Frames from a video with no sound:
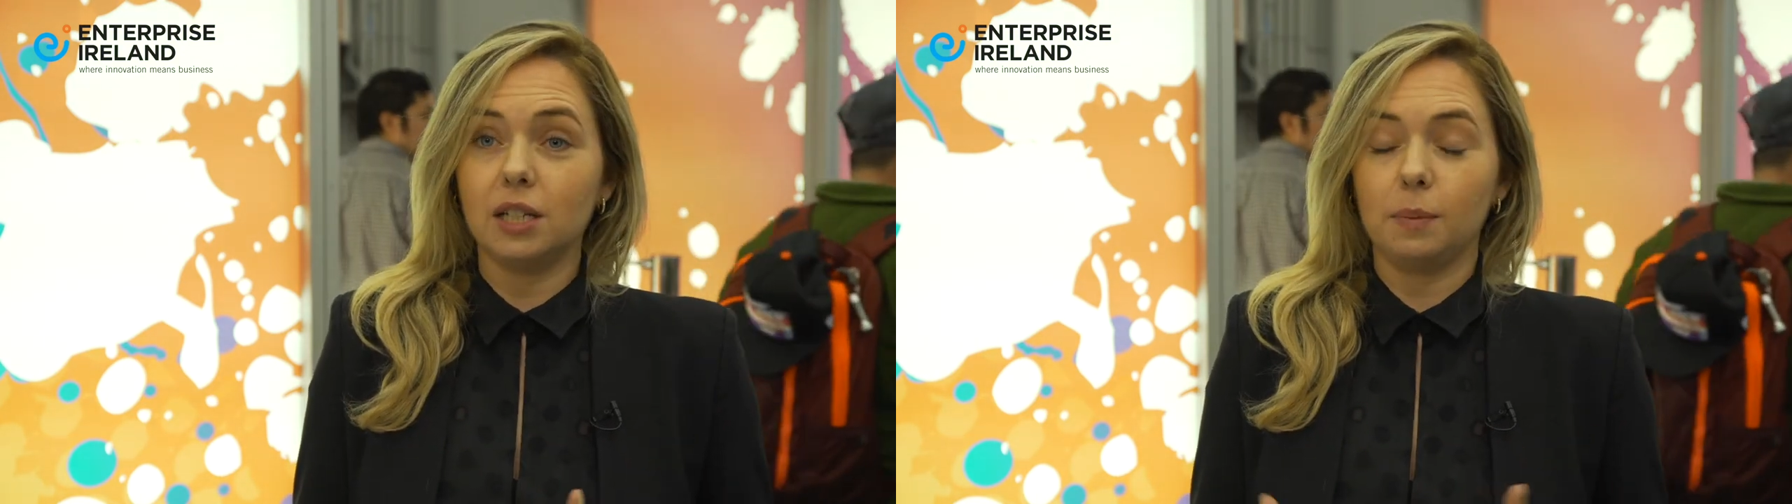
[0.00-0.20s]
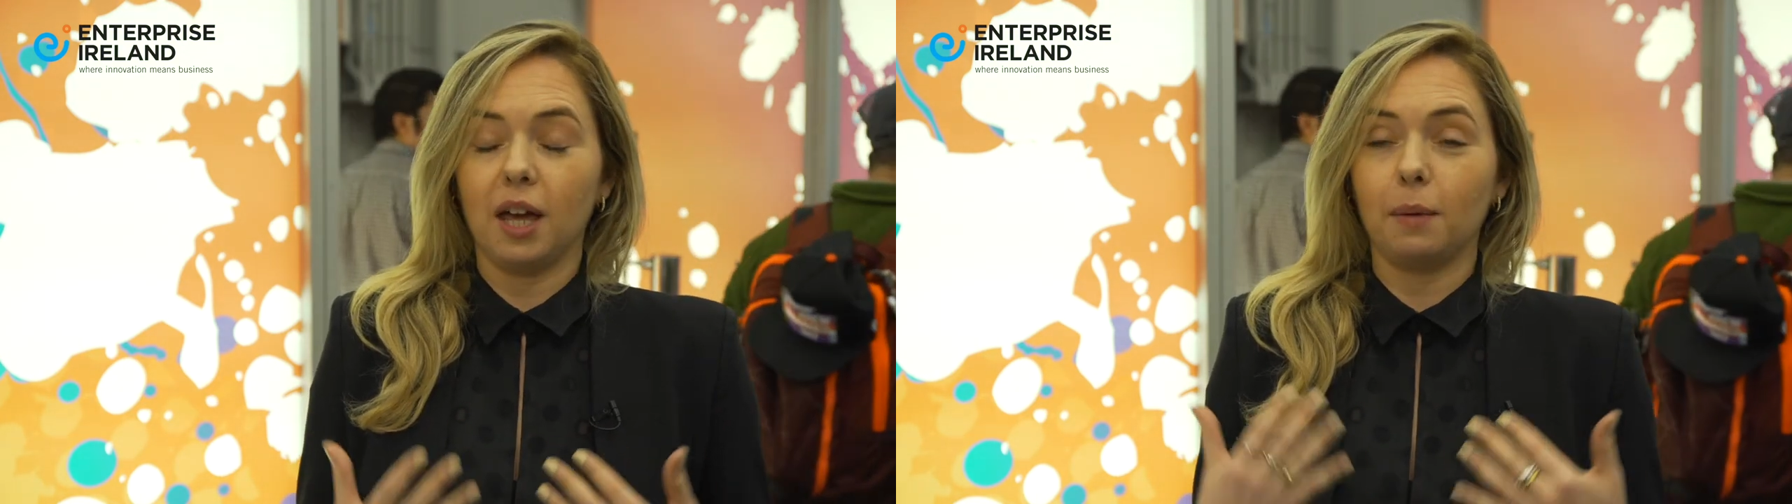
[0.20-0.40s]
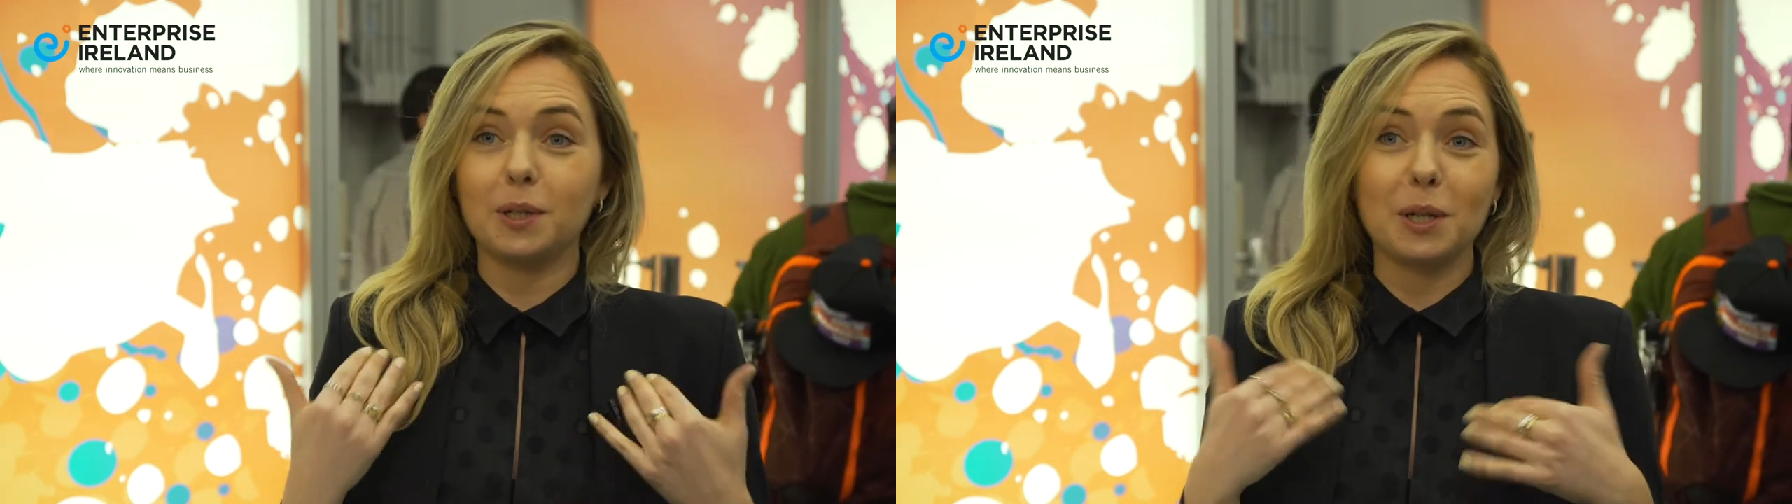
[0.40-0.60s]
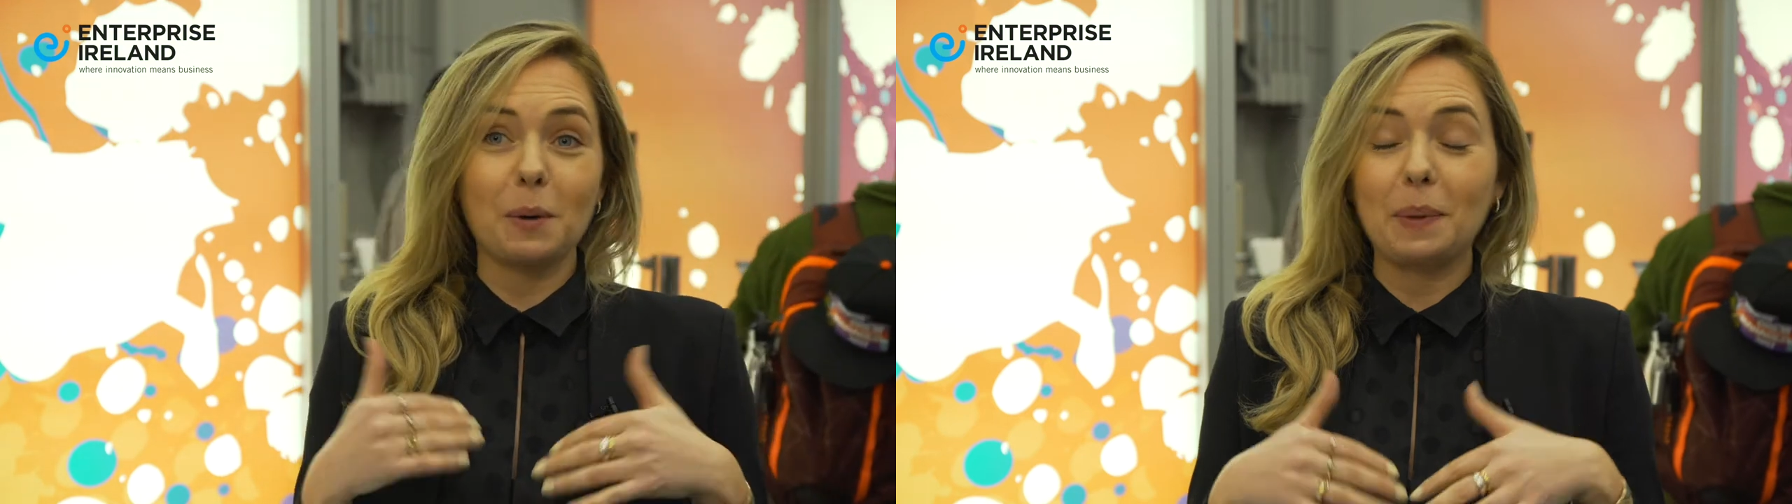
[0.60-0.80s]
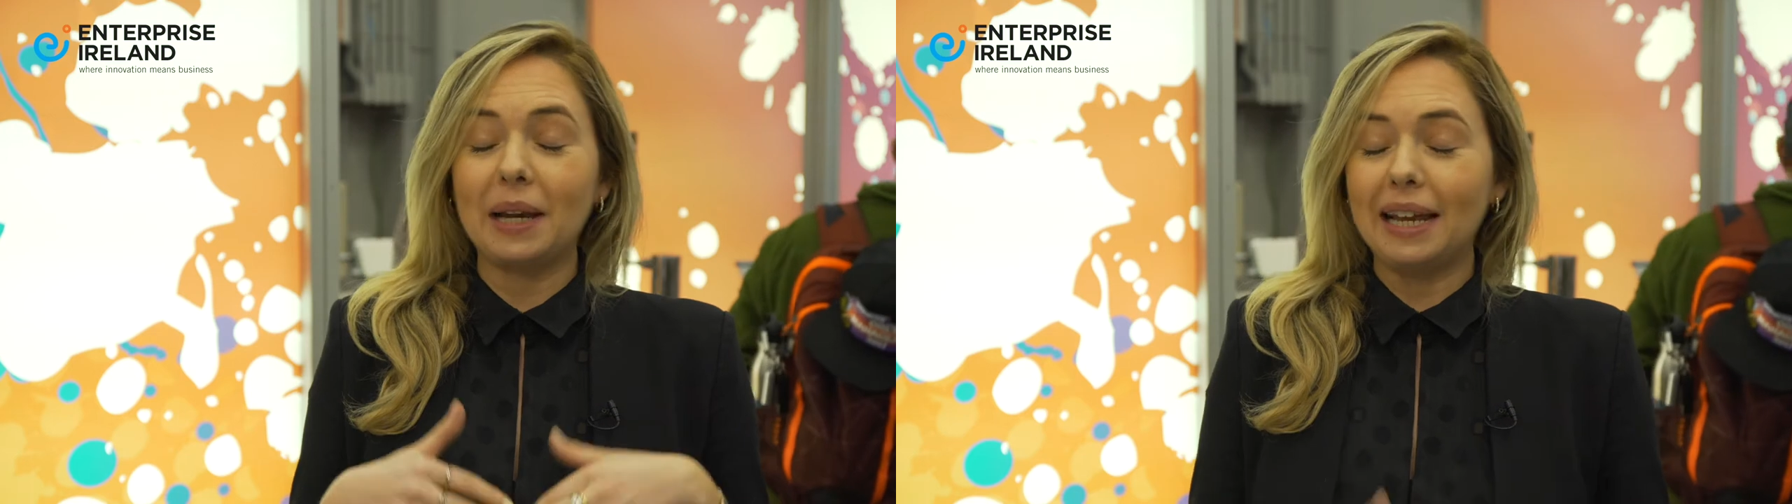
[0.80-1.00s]
to be able to
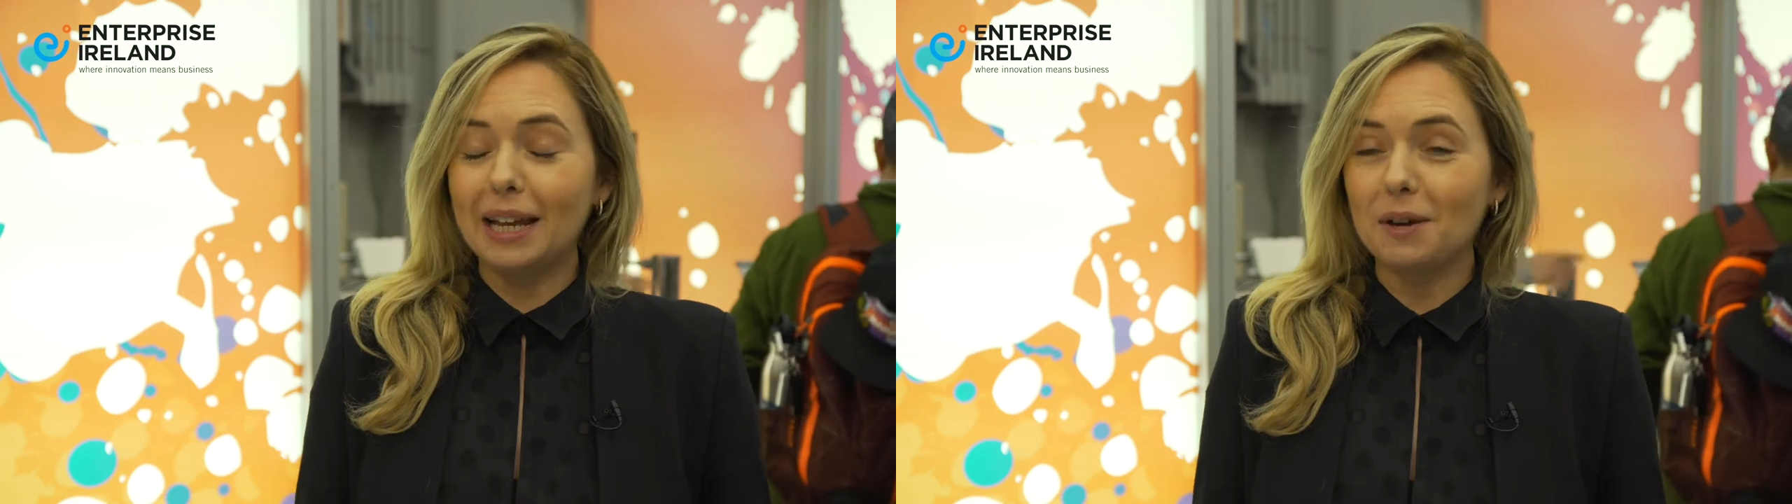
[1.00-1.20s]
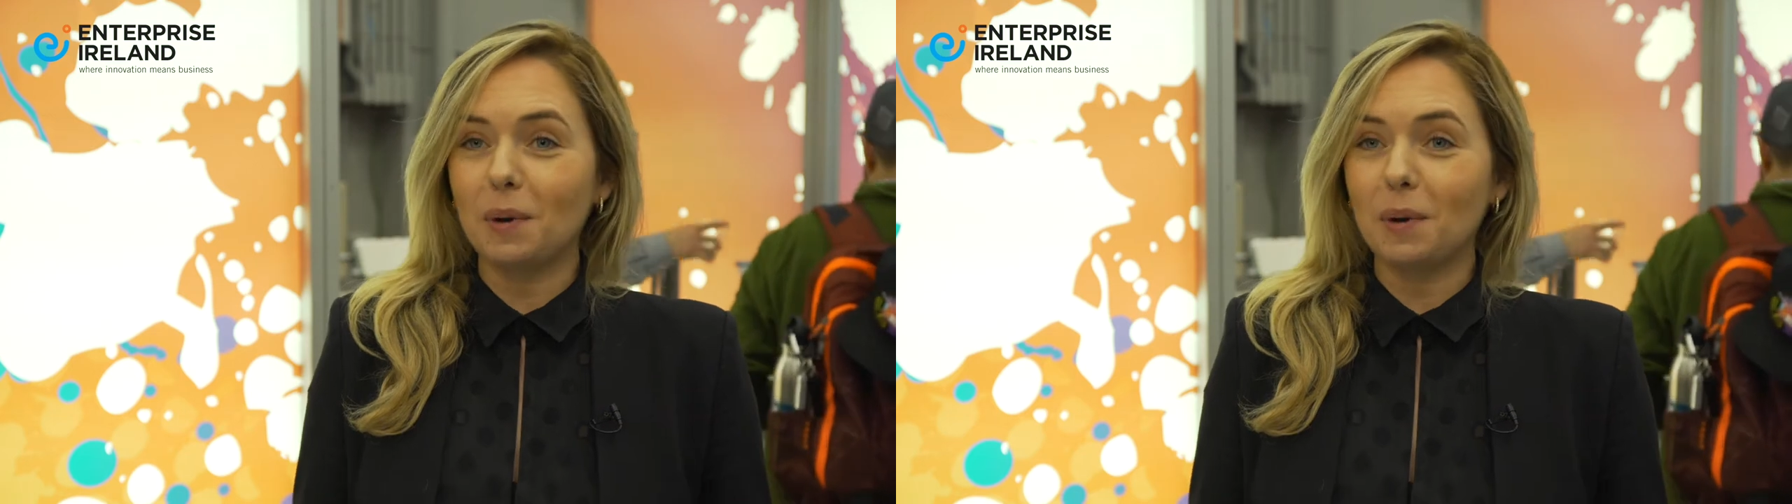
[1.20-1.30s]
completely